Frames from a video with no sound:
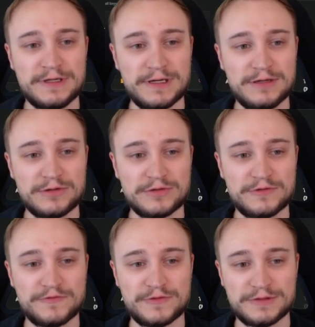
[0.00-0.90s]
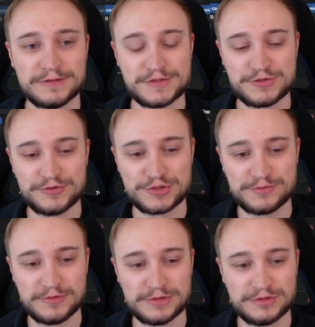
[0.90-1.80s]
a lot of search
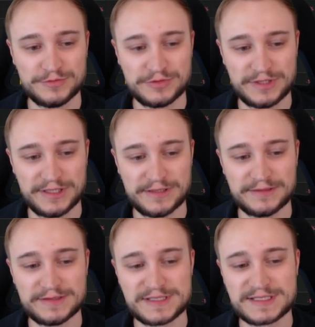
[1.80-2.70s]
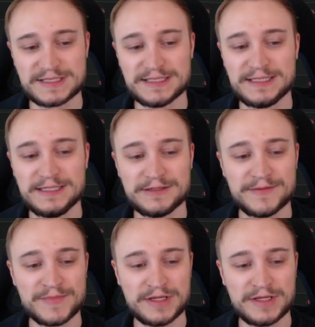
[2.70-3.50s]
volume you can see here.